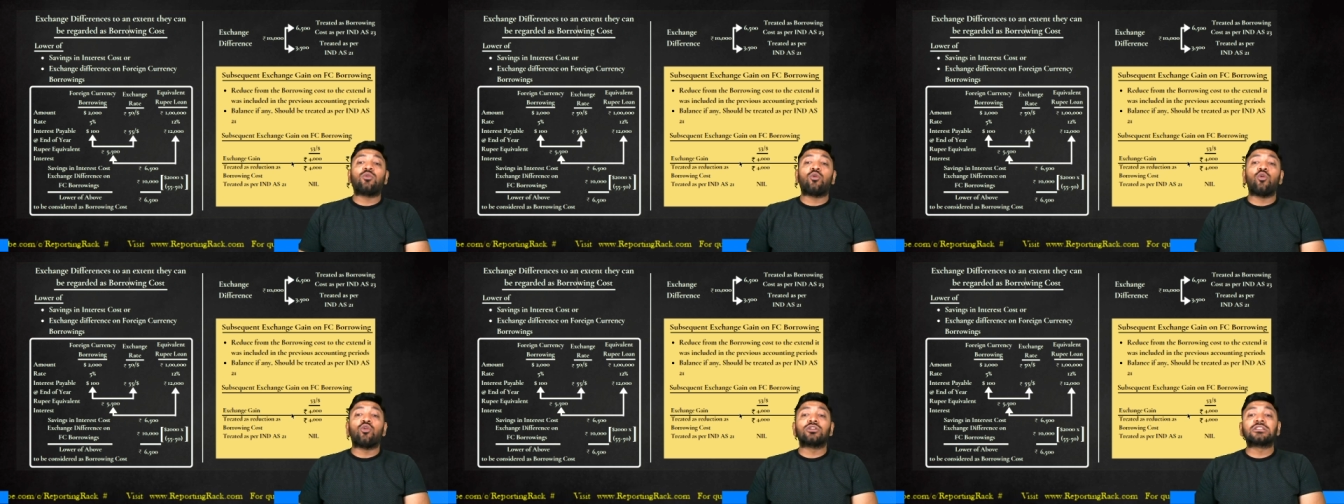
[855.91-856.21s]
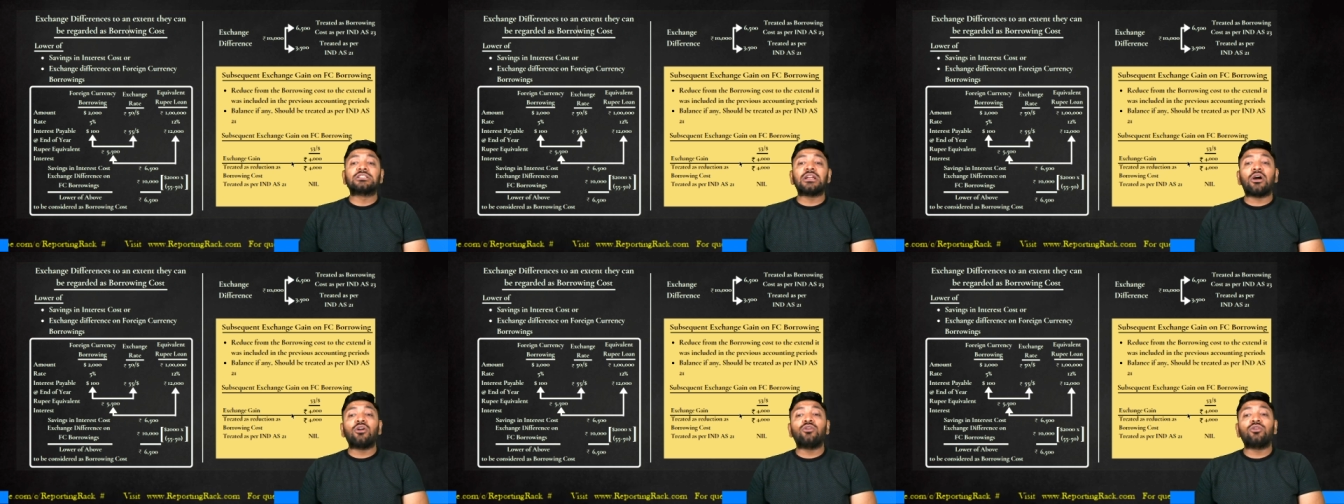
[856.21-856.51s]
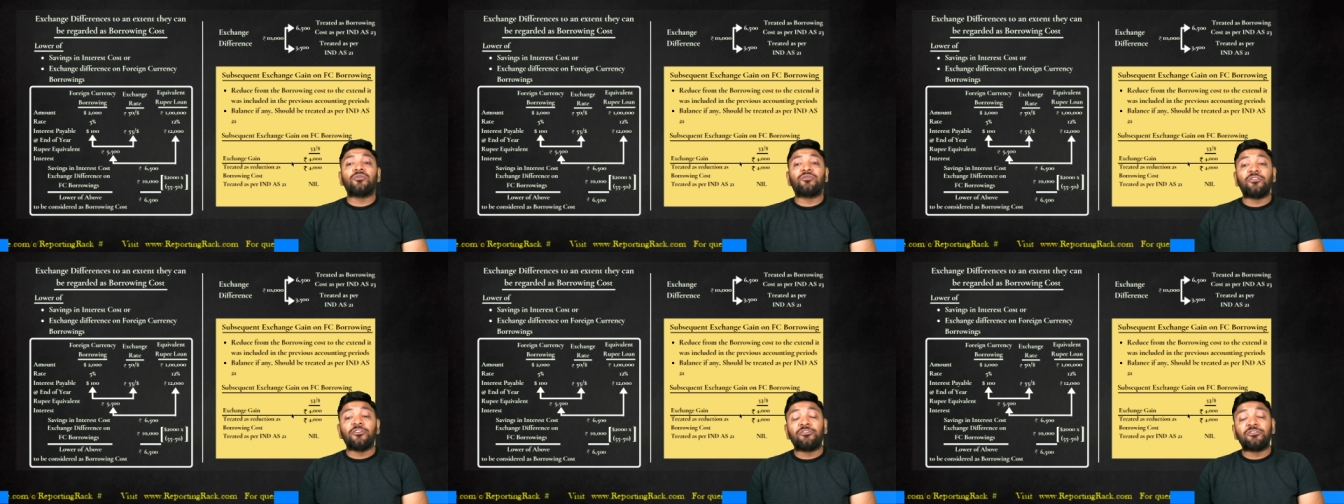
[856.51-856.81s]
goes down
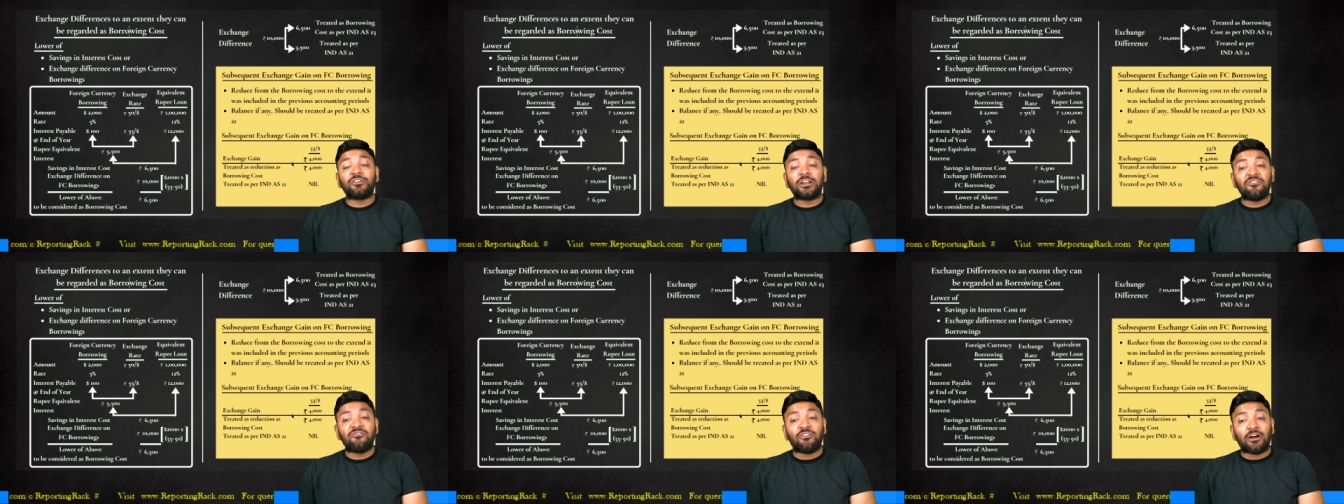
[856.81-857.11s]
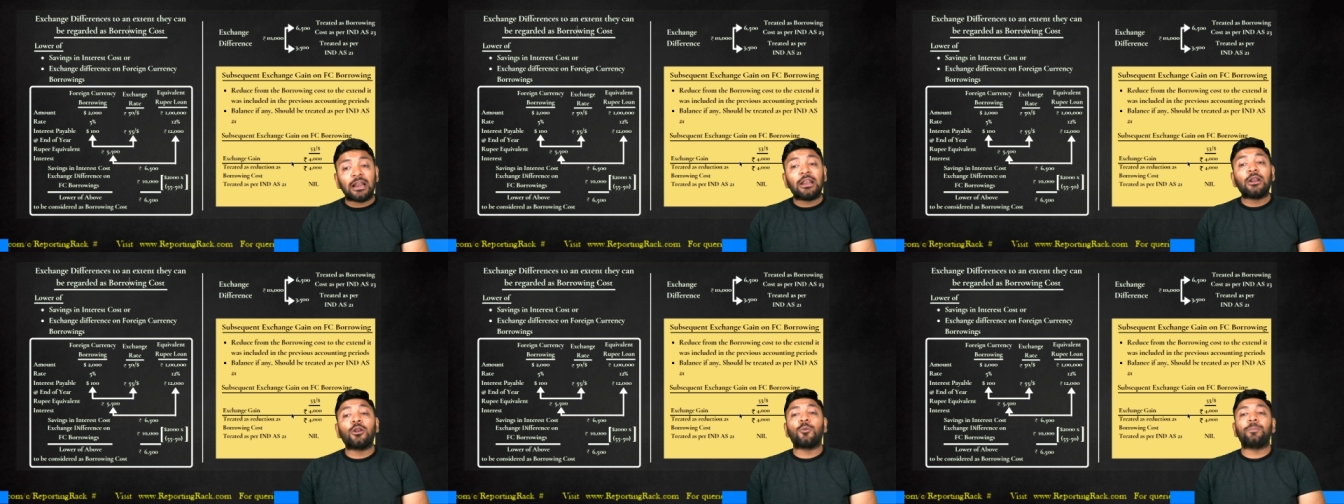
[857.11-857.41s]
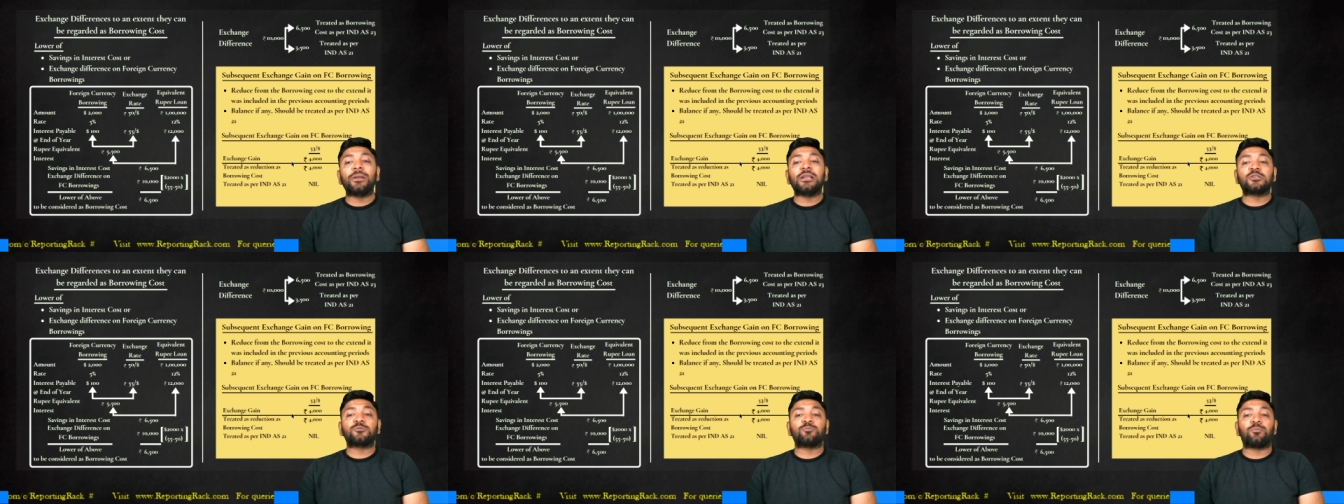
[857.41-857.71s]
to 51
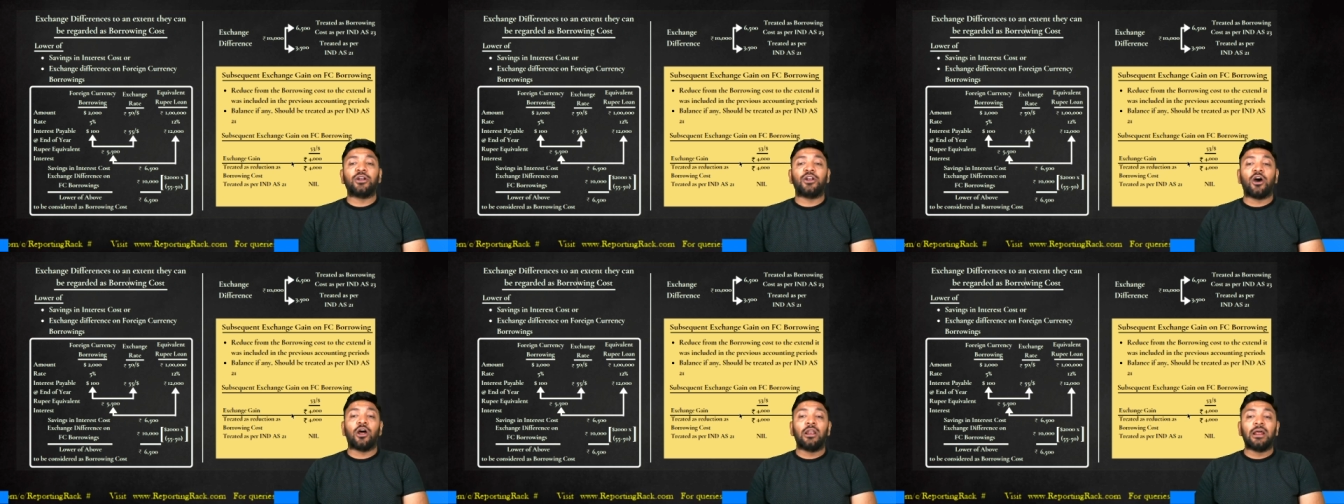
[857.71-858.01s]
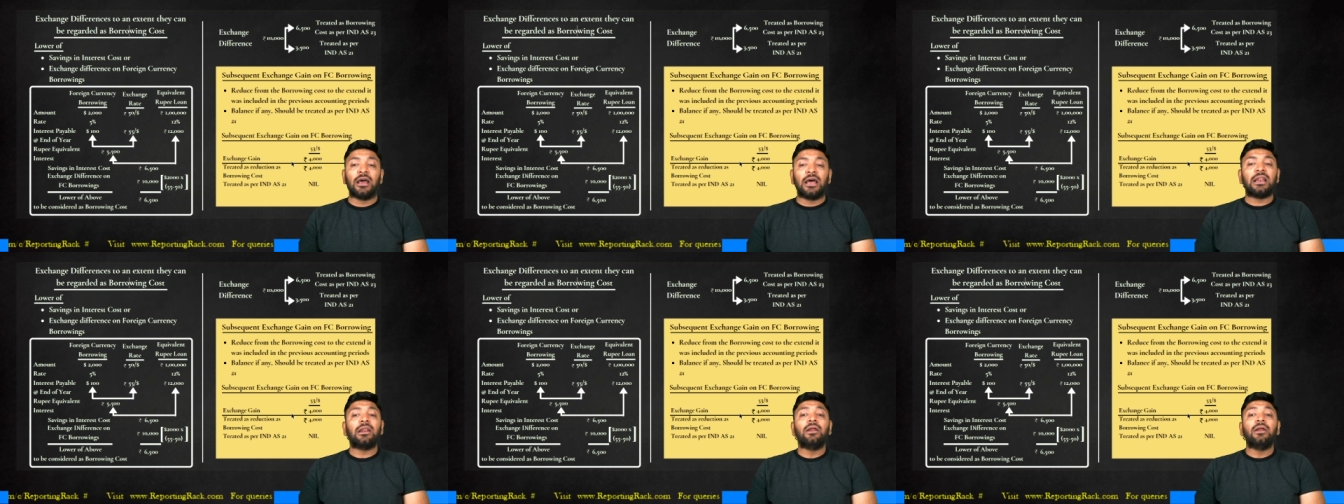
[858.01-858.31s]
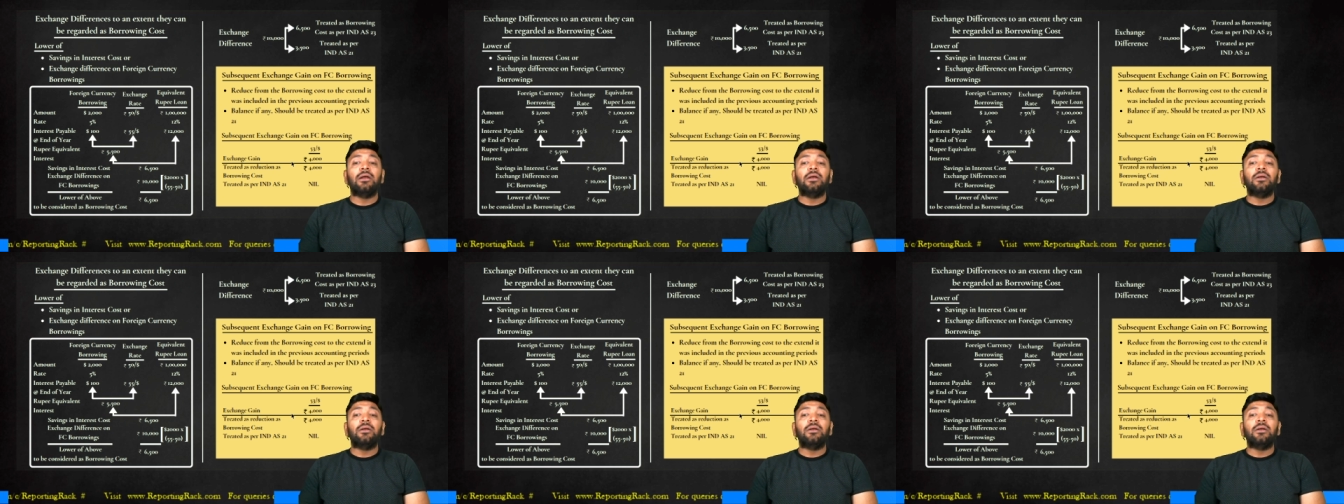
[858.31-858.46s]
rupees per dollar,